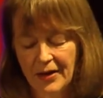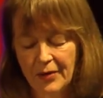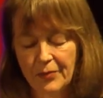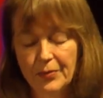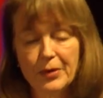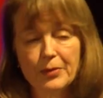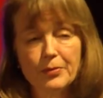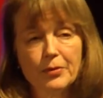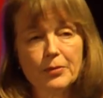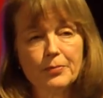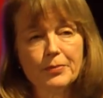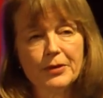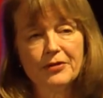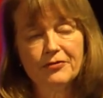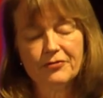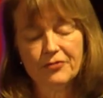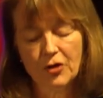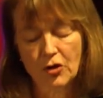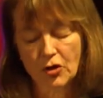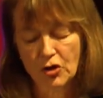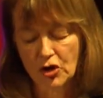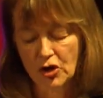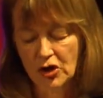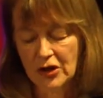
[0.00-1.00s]
We will be
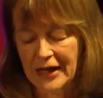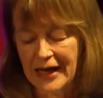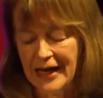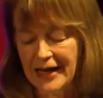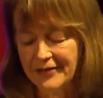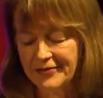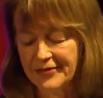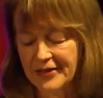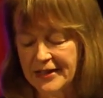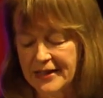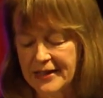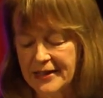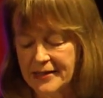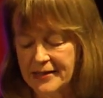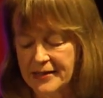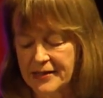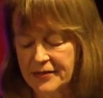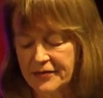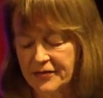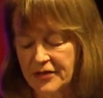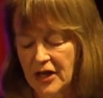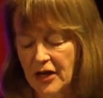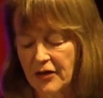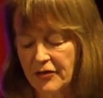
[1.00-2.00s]
vocal
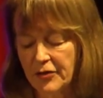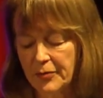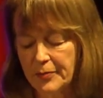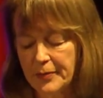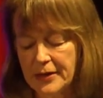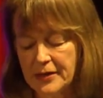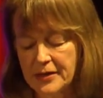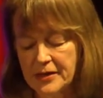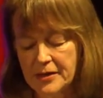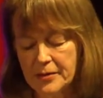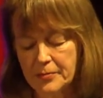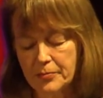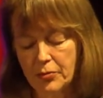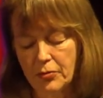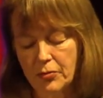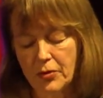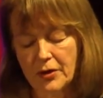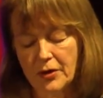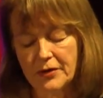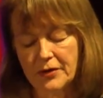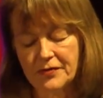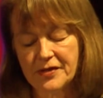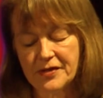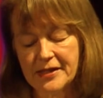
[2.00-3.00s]
advocates of government
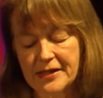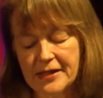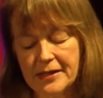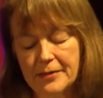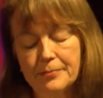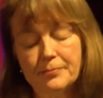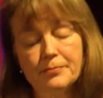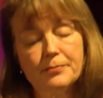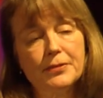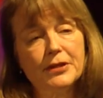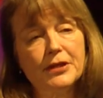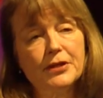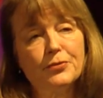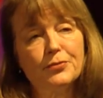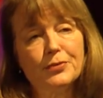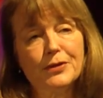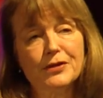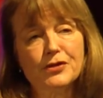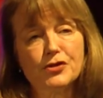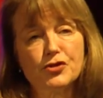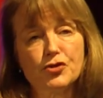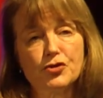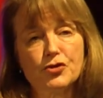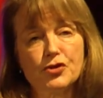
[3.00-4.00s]
support of STEM-B
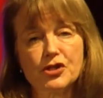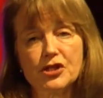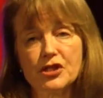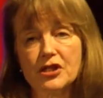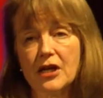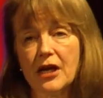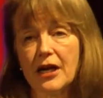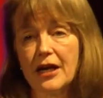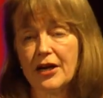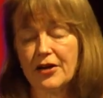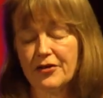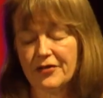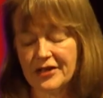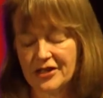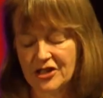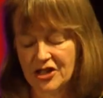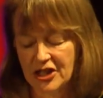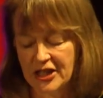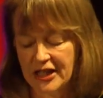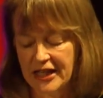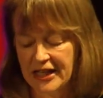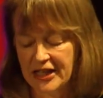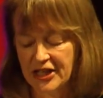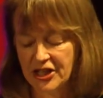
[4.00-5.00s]
research in higher
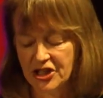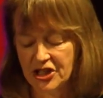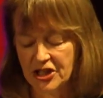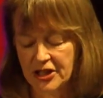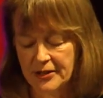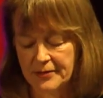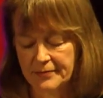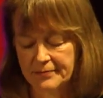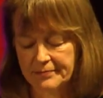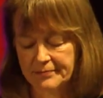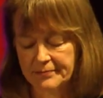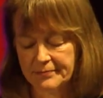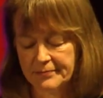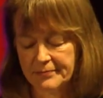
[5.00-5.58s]
education.